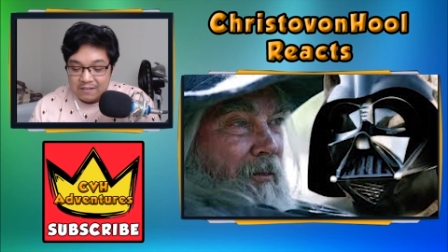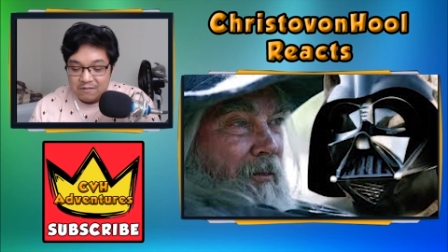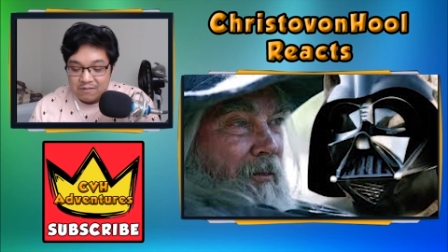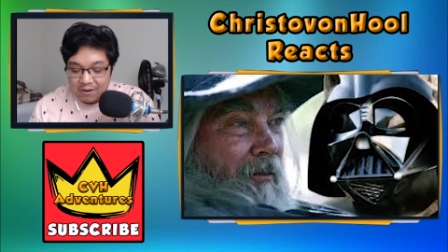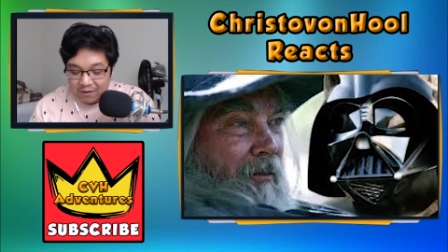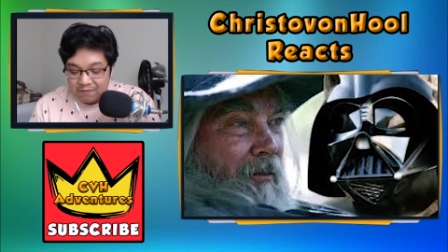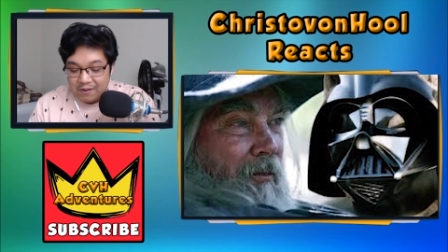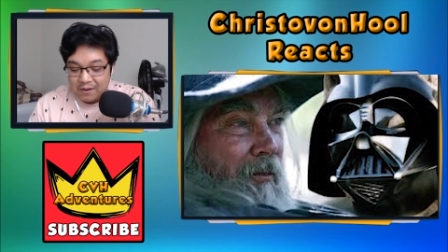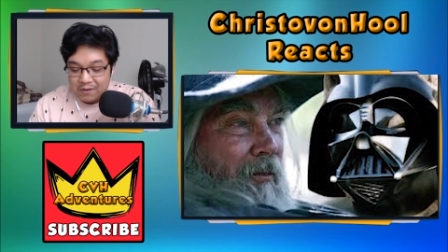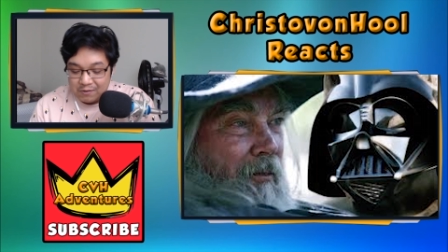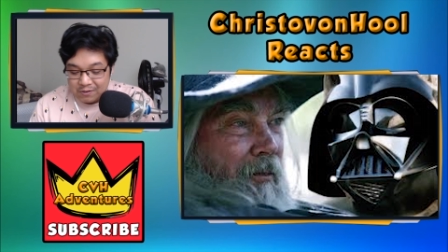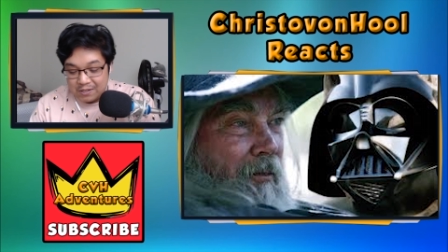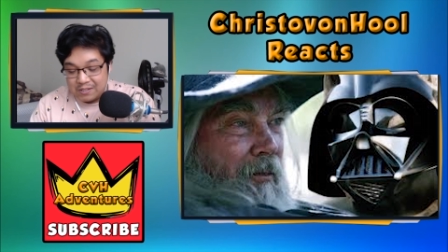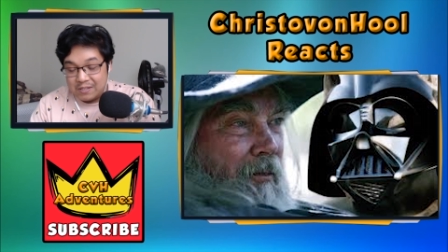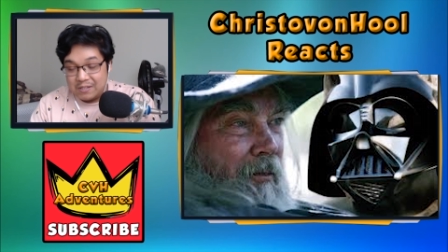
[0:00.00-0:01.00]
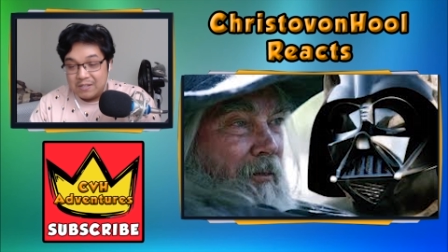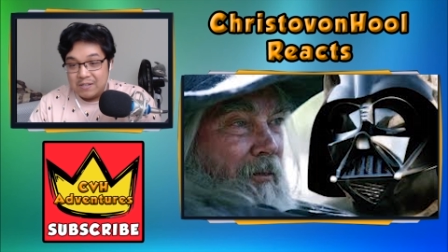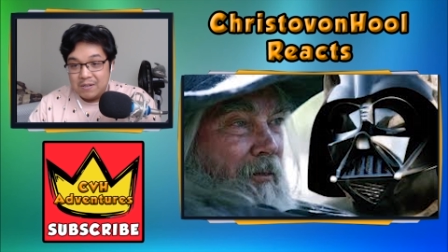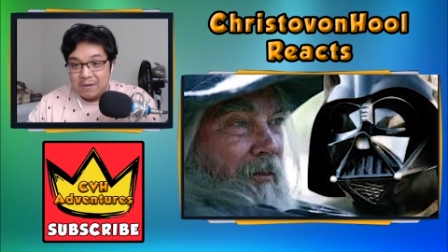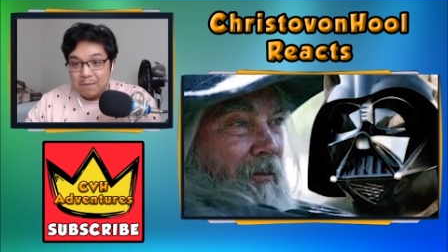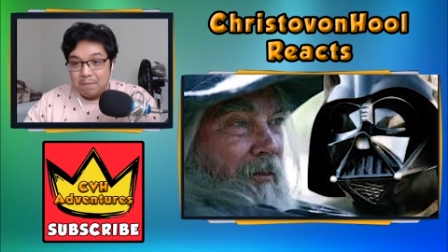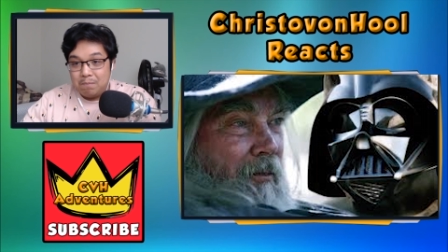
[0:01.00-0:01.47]
Darth Vader doesn't
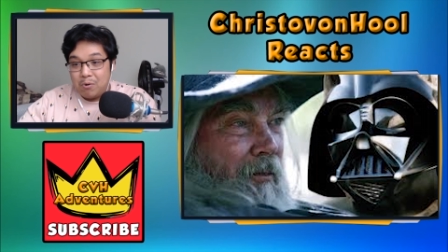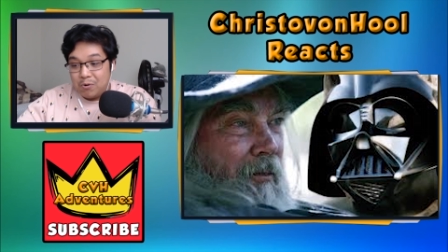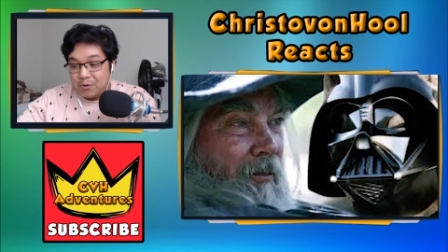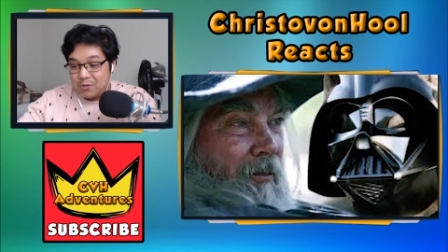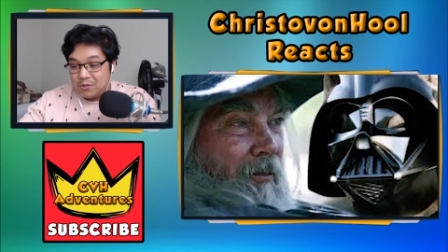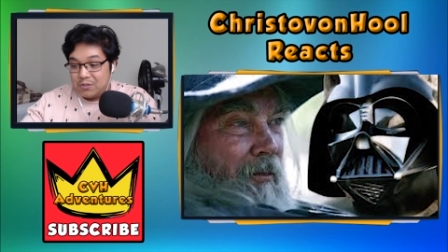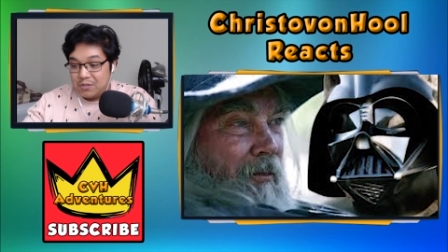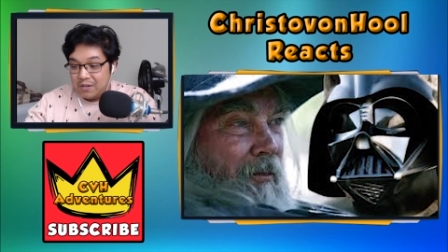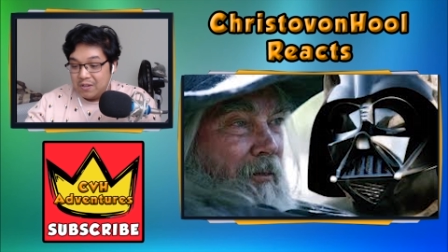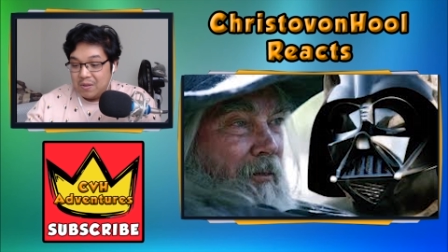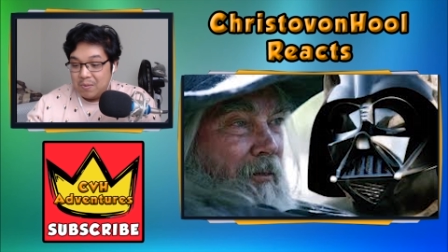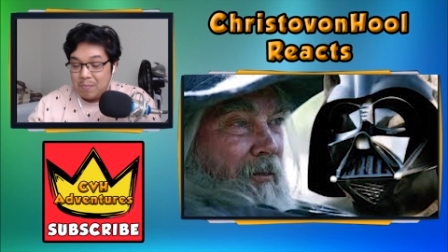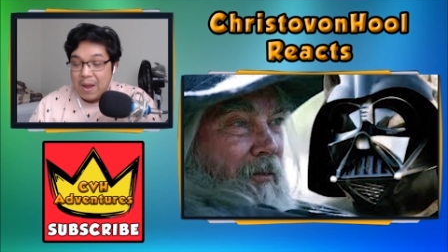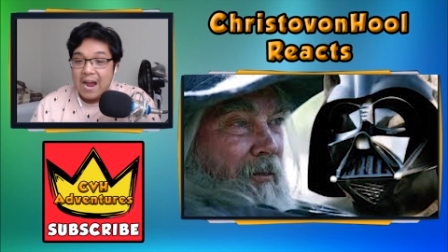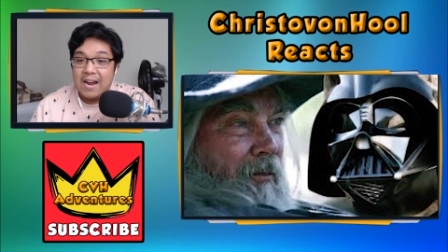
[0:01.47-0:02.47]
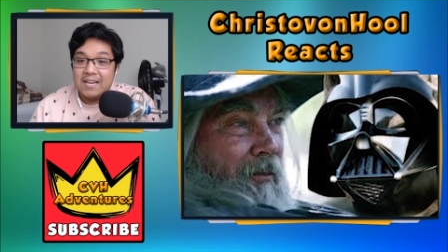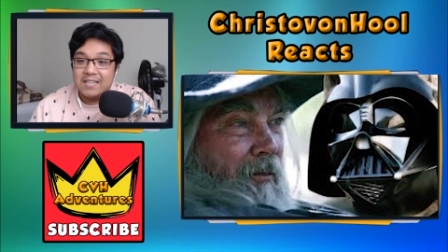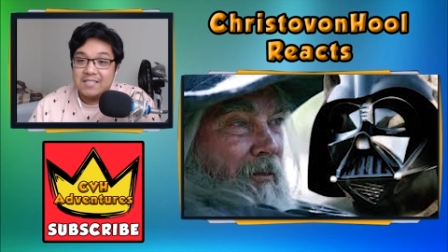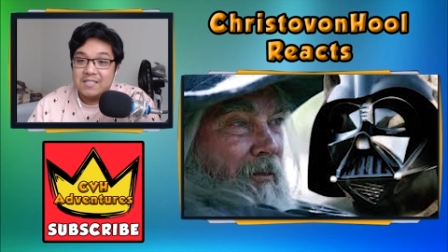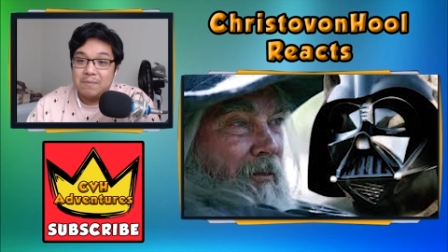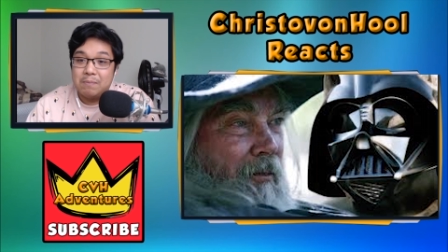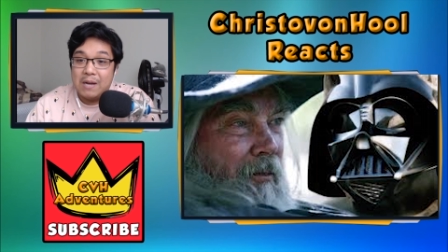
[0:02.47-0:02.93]
push the
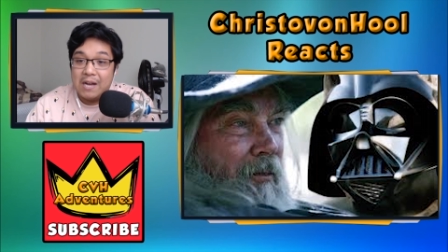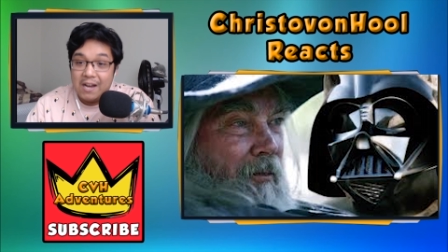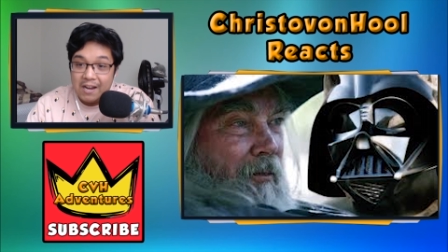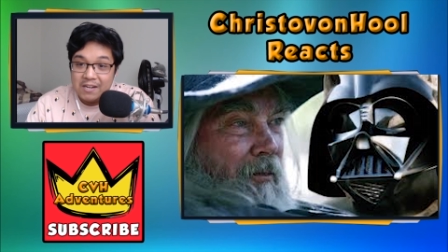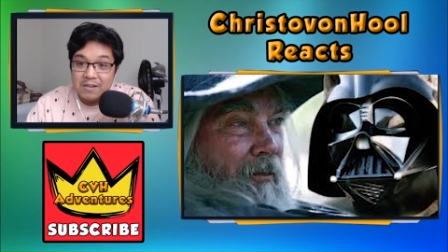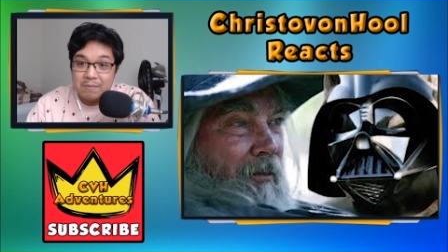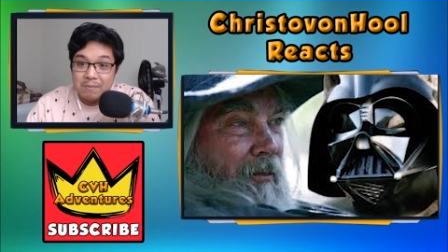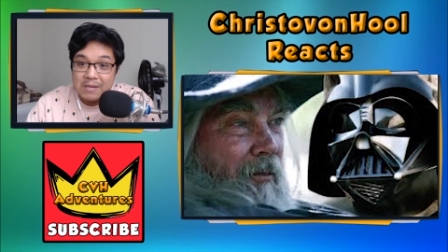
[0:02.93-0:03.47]
past behind him.